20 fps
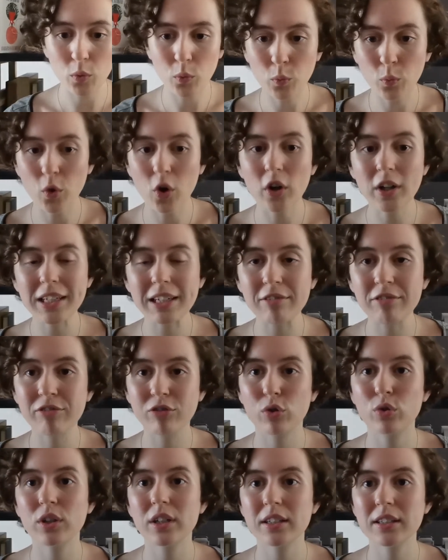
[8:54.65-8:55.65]
What he
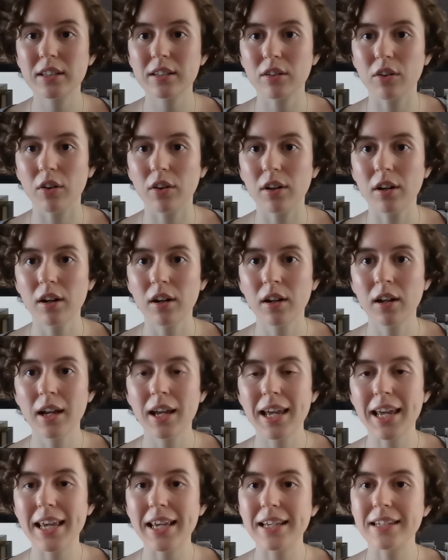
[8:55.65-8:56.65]
focuses on
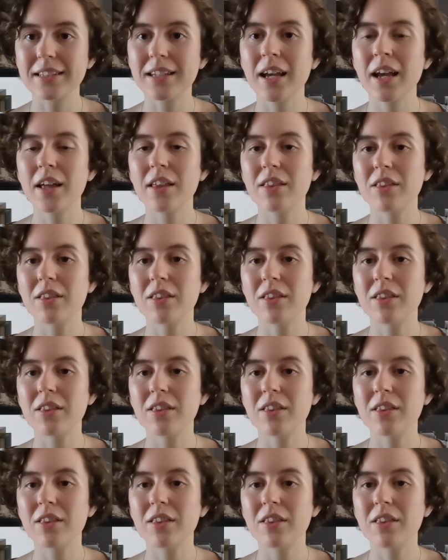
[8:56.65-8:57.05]
is